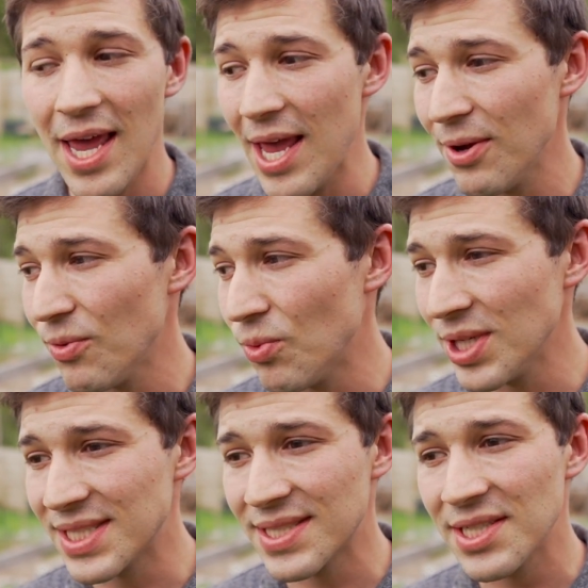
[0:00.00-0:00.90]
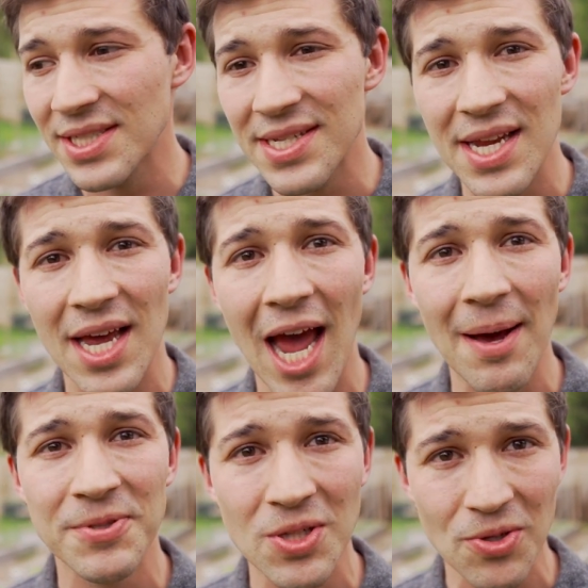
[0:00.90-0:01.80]
It was just
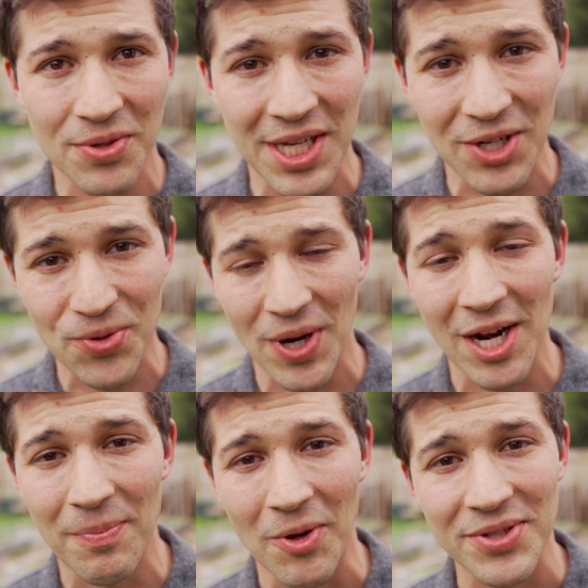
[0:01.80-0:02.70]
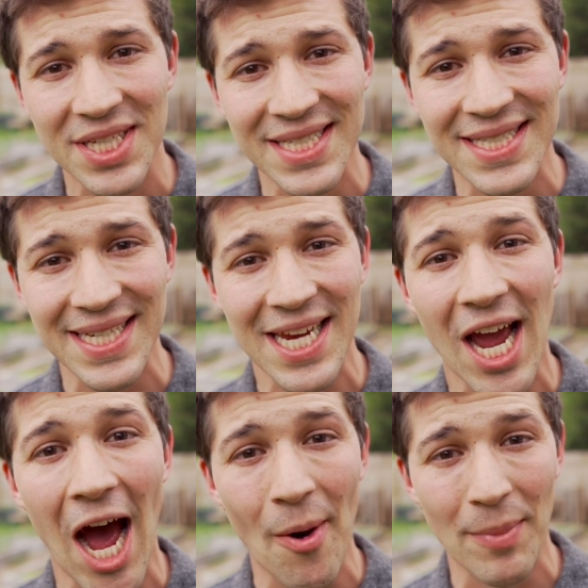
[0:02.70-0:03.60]
absolutely incredible to see
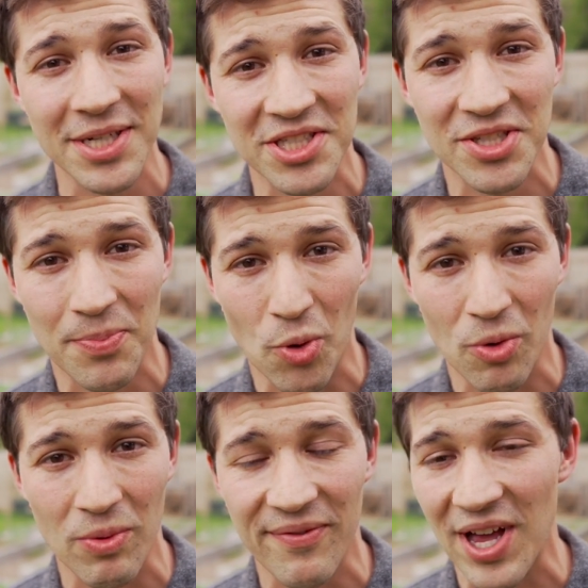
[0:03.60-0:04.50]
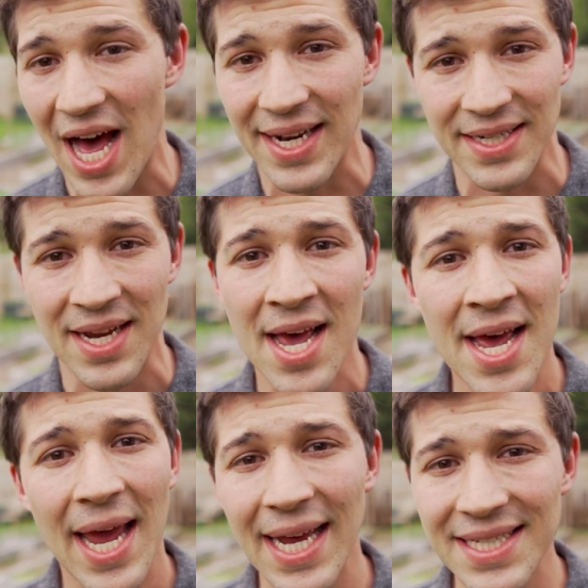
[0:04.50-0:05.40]
how much support we've gotten
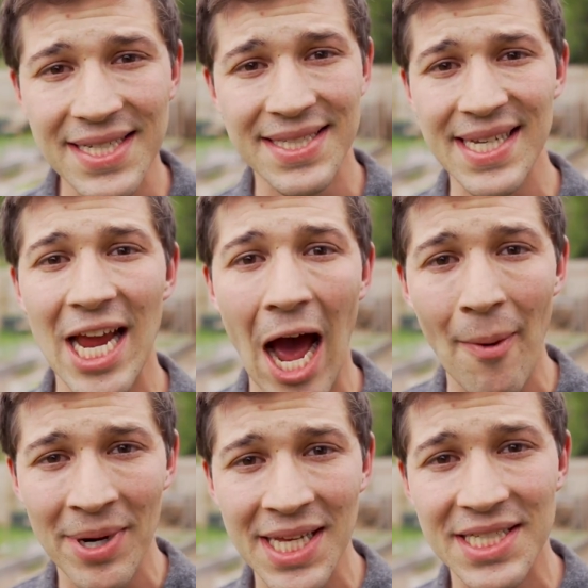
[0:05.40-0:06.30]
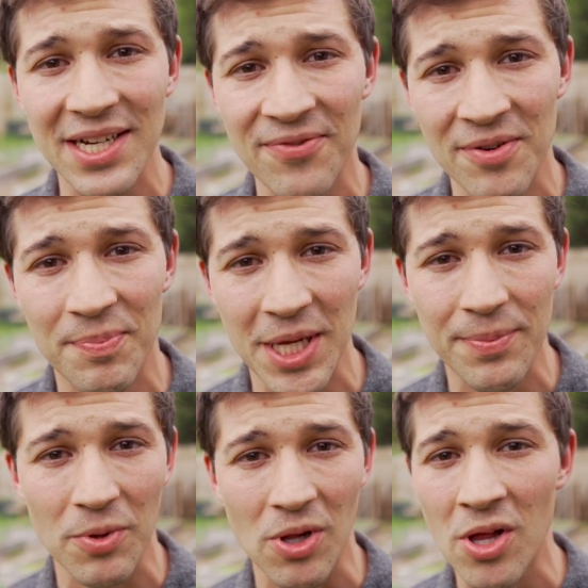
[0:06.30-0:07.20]
and to see how many different
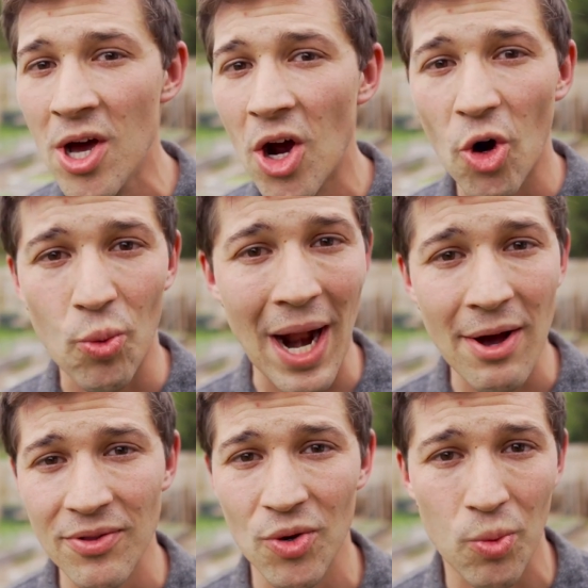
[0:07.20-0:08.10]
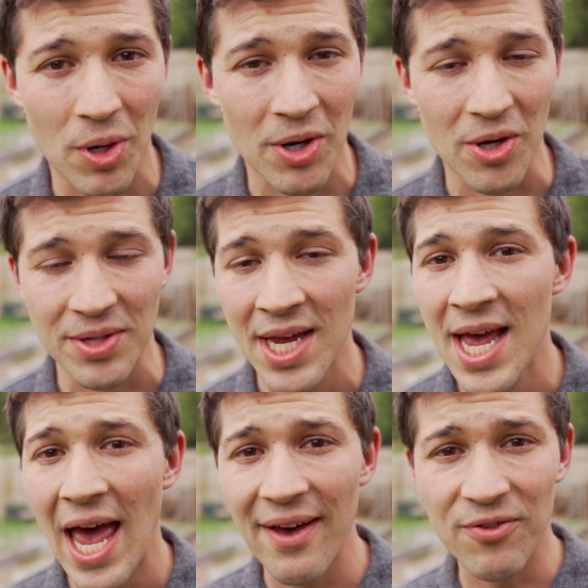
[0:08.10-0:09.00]
people around the world
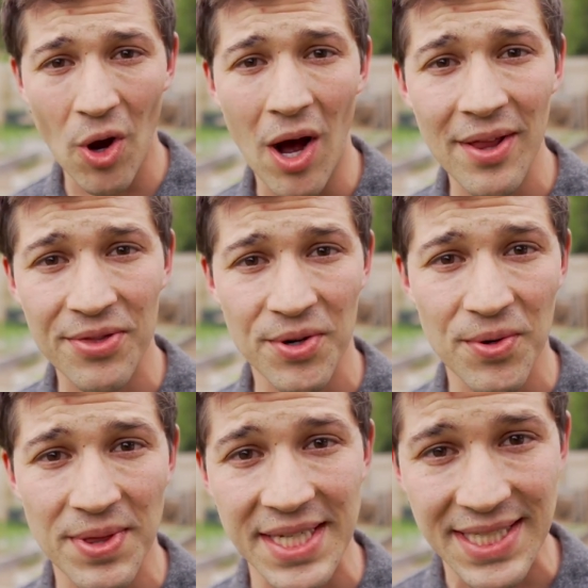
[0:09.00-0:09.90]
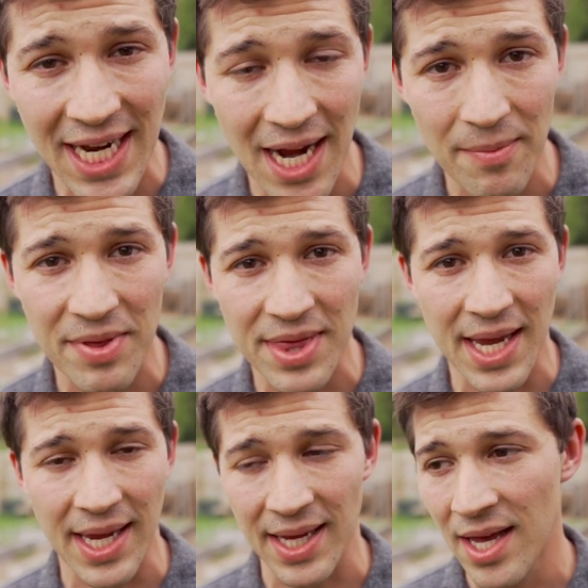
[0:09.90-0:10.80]
have gone through the same
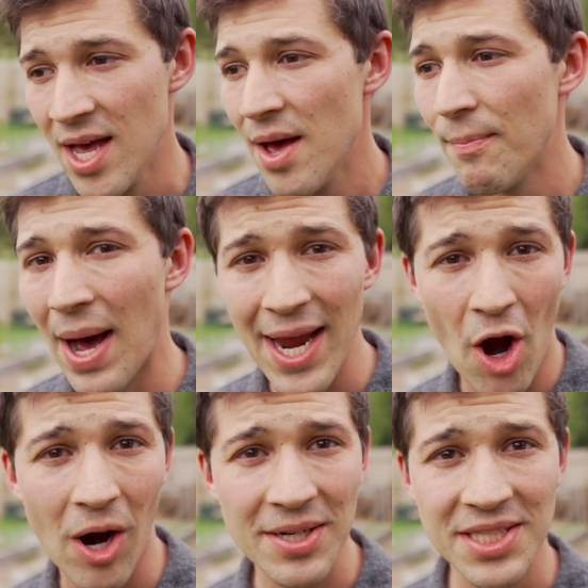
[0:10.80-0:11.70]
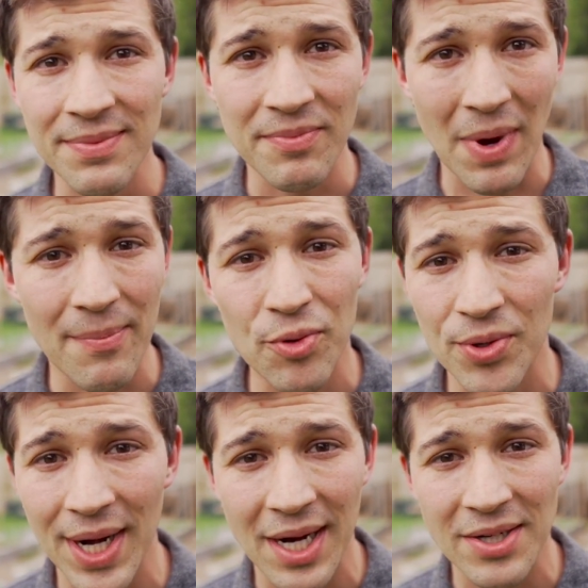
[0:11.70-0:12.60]
thing my hearts and my
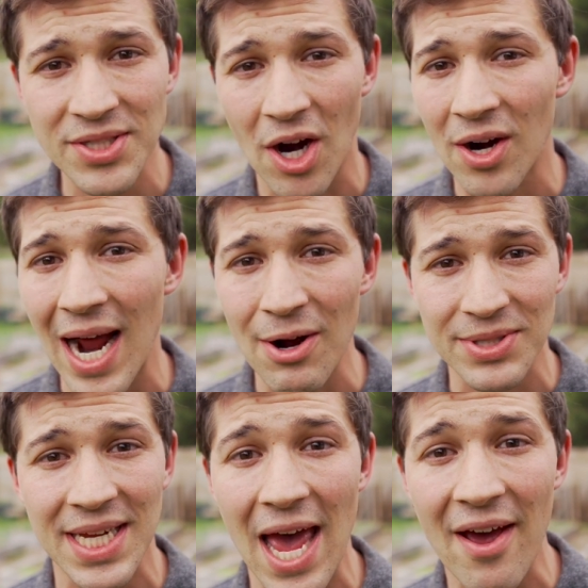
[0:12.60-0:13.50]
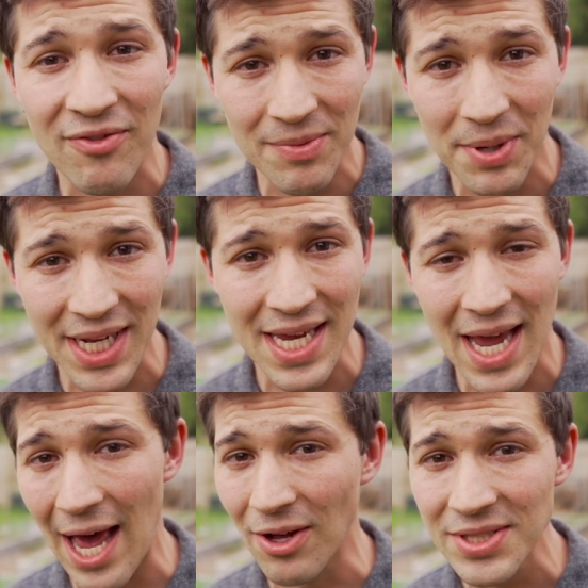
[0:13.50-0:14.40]
prayers are out to everybody
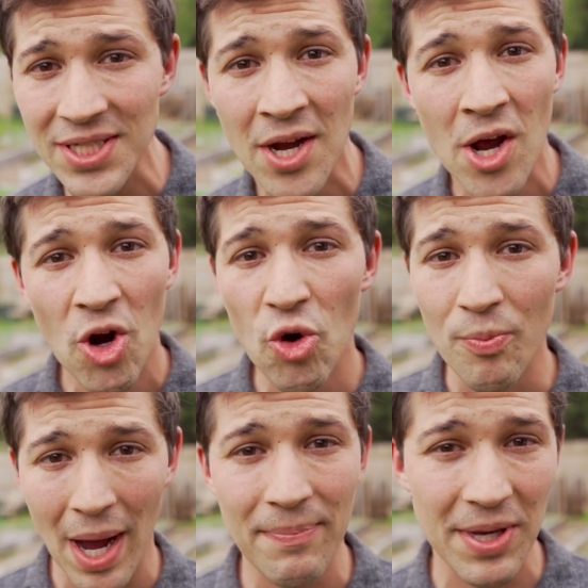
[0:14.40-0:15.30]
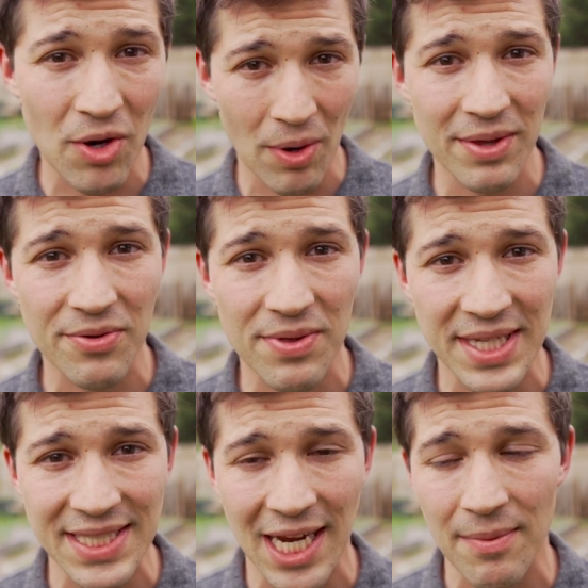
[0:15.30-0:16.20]
else who might be going through the
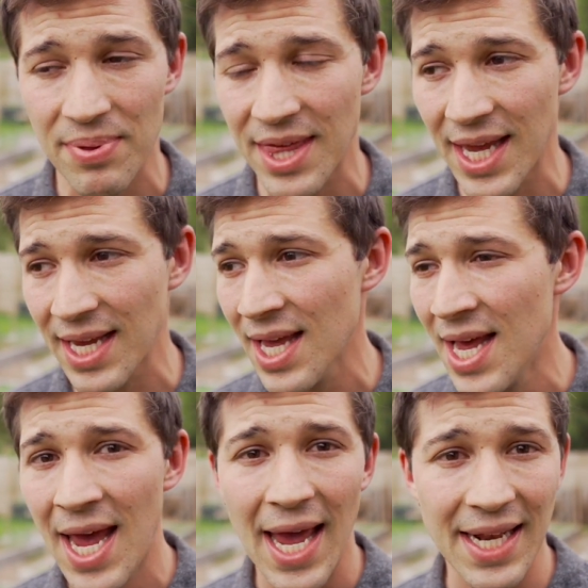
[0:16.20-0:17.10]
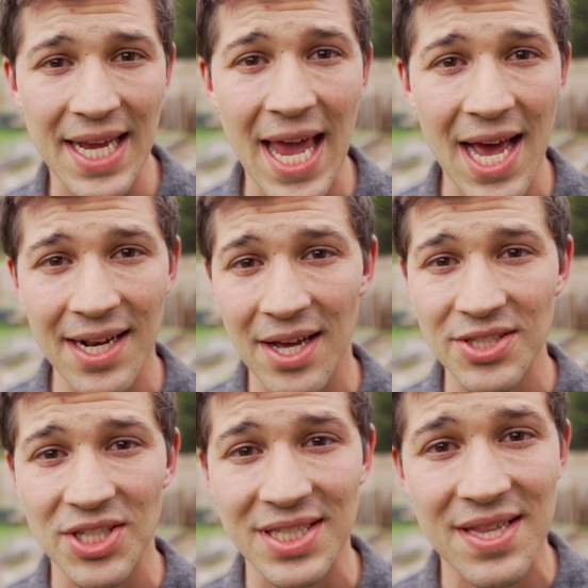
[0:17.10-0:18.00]
same thing. And again,
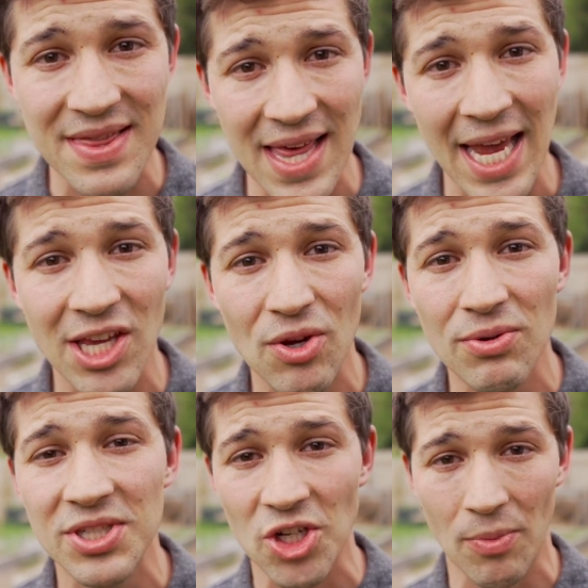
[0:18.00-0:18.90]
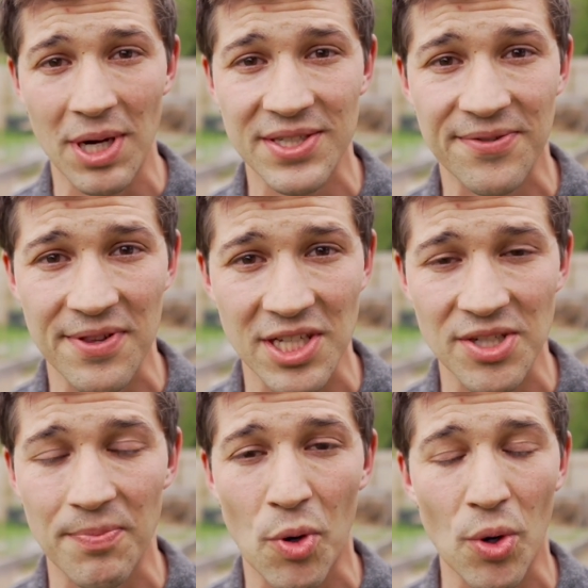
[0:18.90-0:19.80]
just thank you so much for the
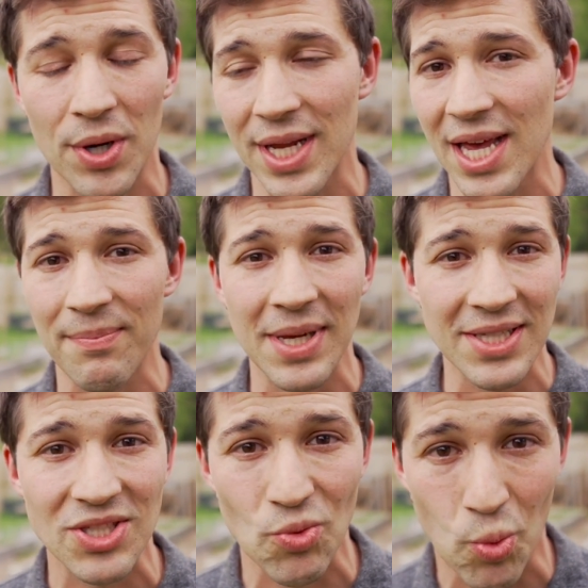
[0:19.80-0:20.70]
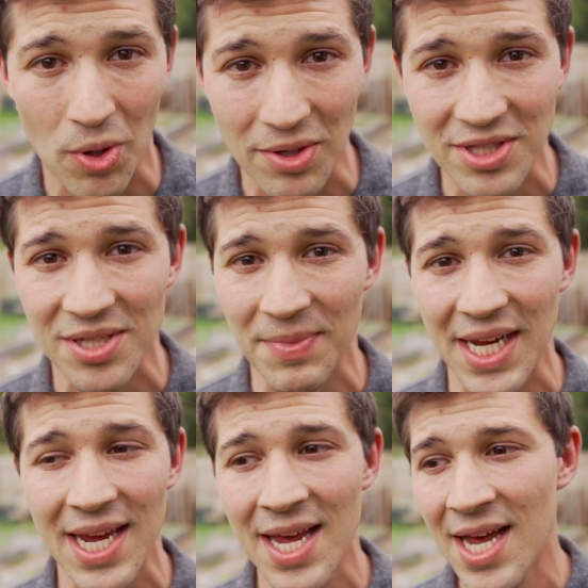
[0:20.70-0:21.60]
support. It means the world to me.